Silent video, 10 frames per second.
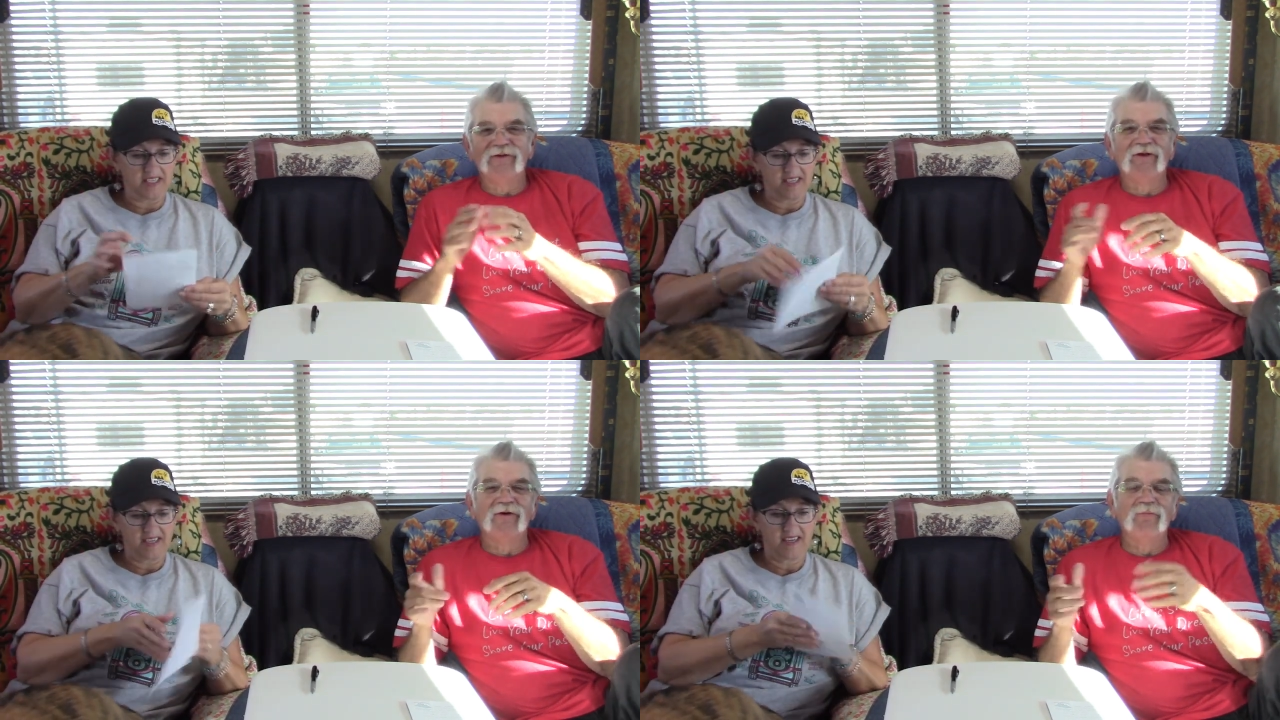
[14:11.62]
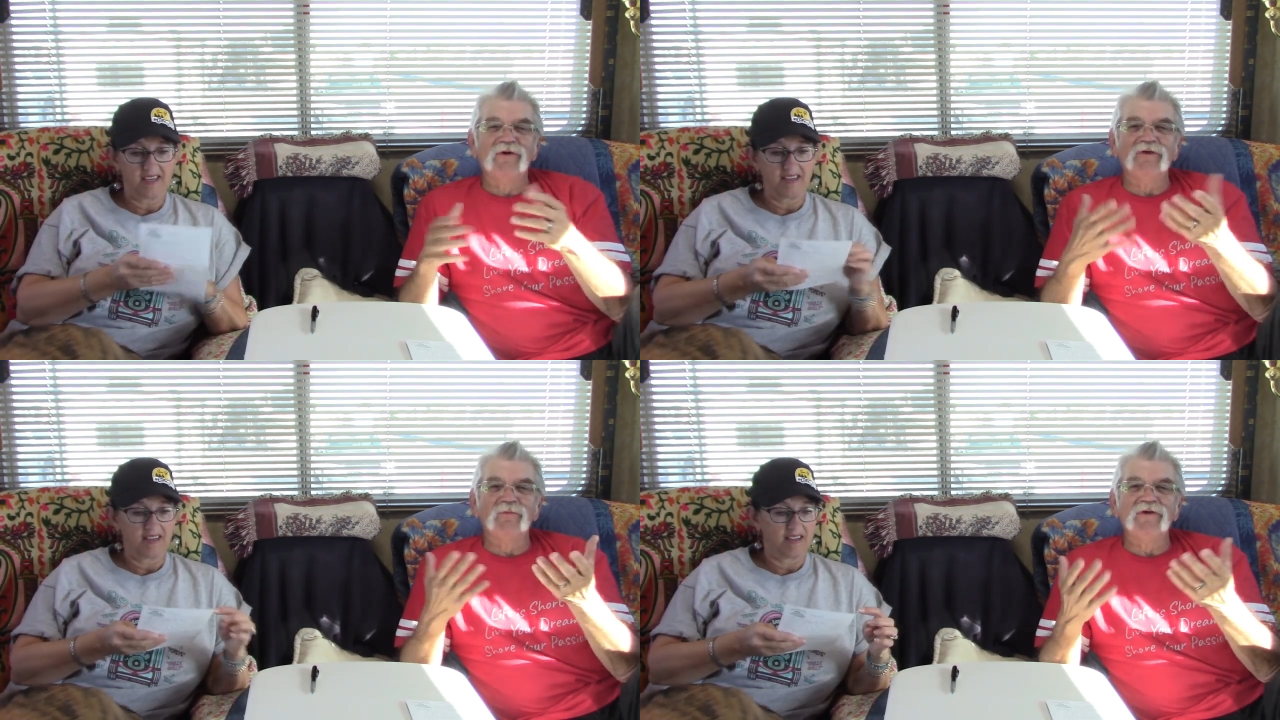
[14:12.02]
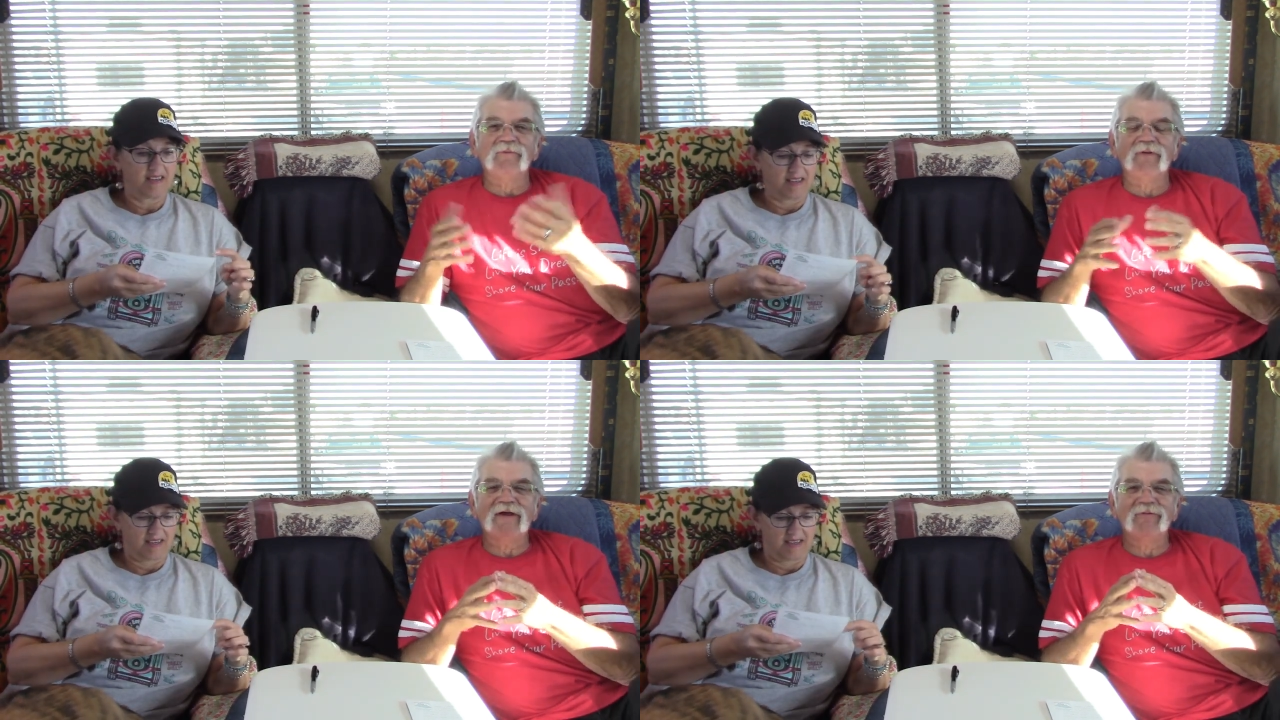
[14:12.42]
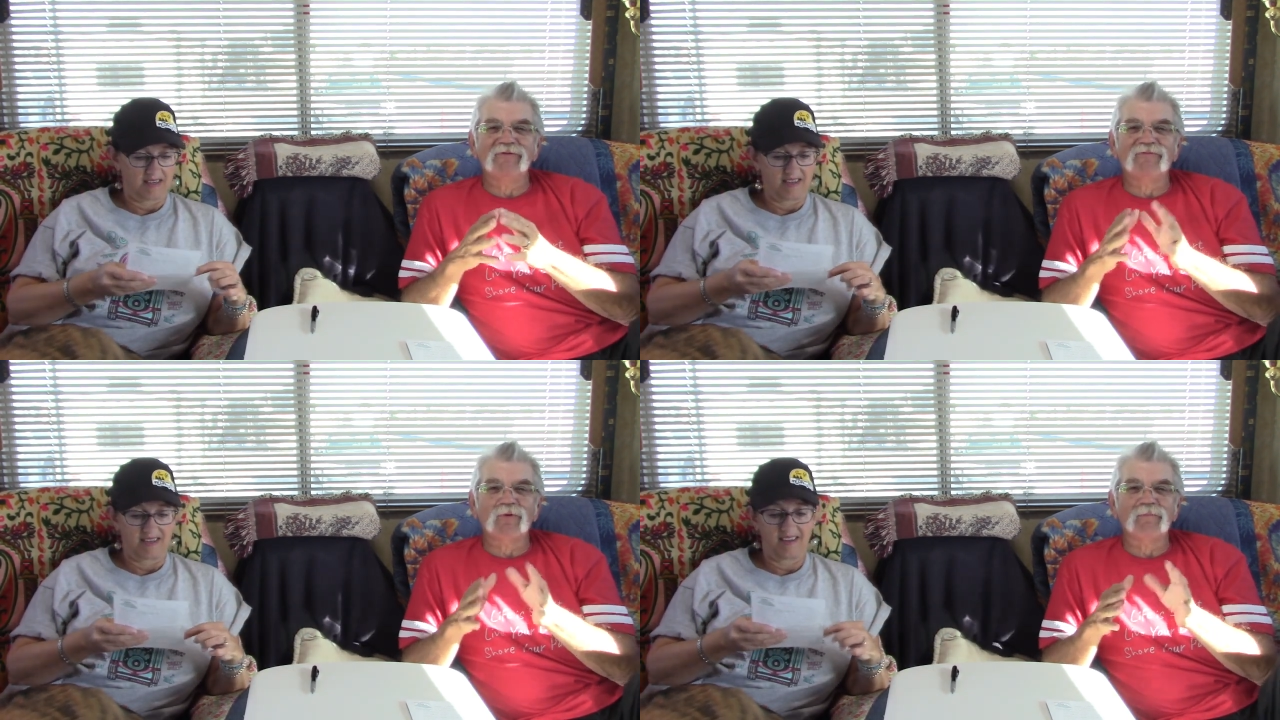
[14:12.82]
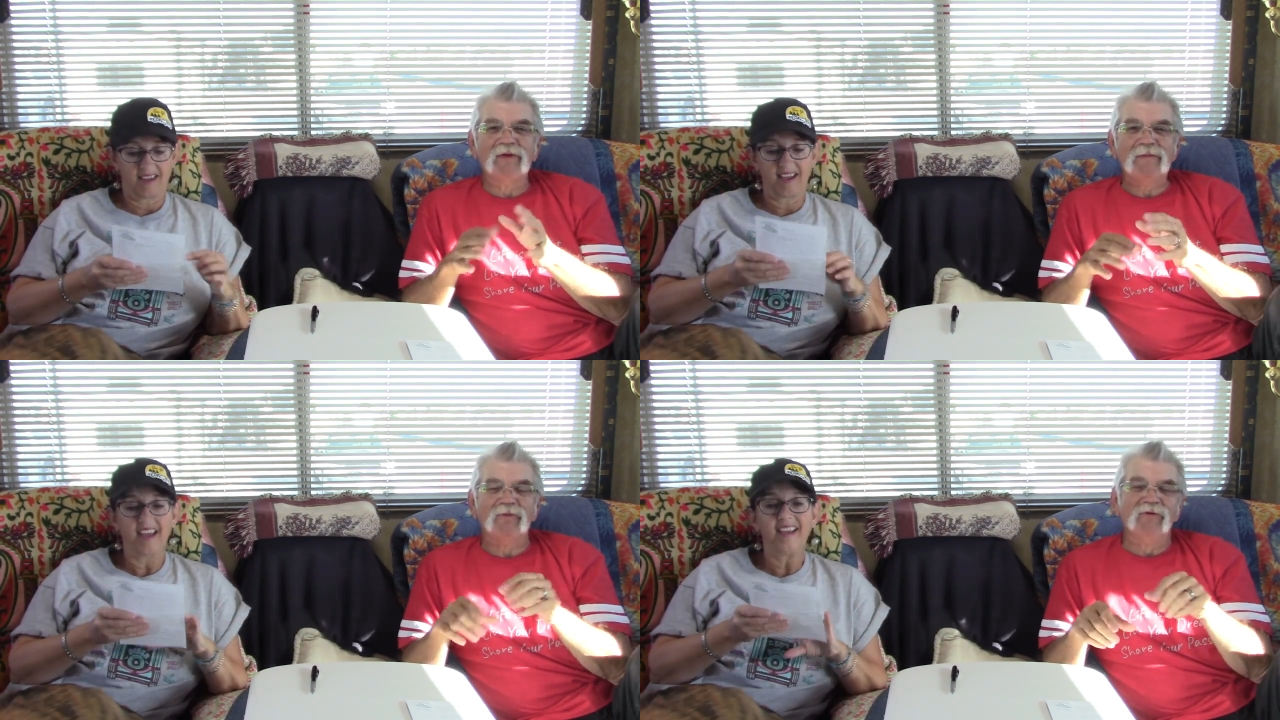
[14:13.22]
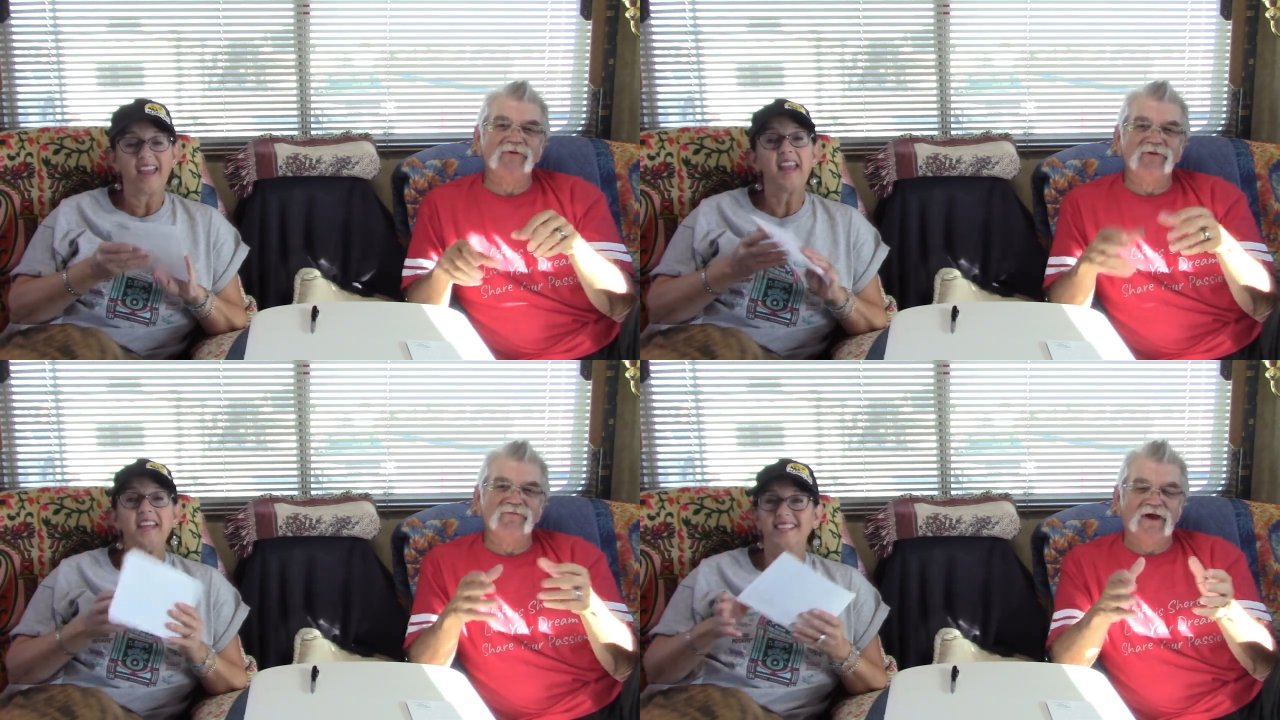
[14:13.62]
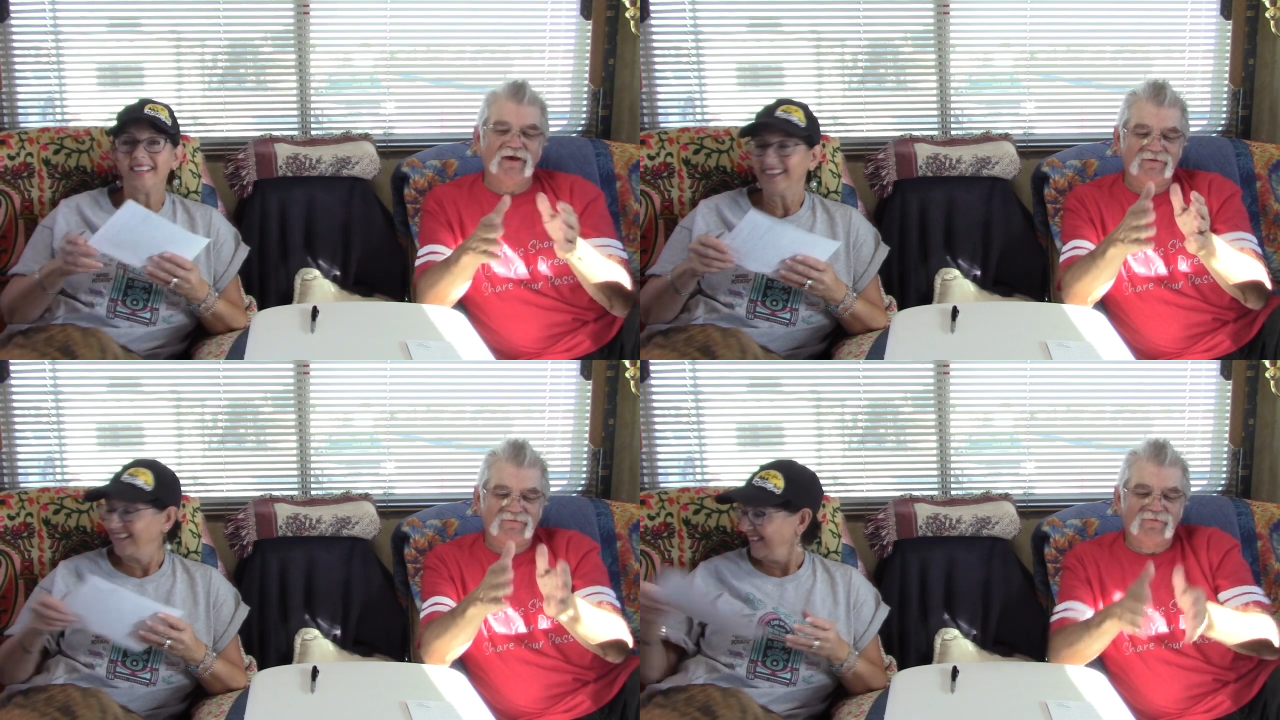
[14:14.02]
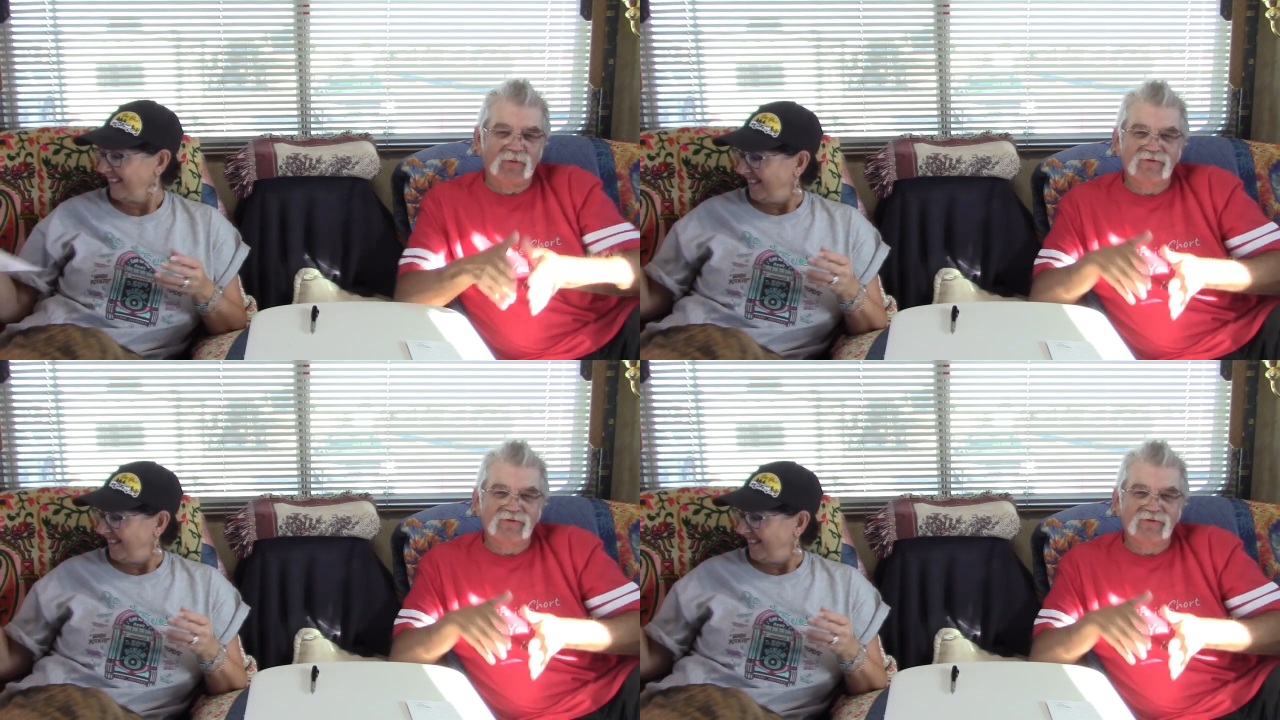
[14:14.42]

Speaker 1: You know, when you play with 4 people, you've got 4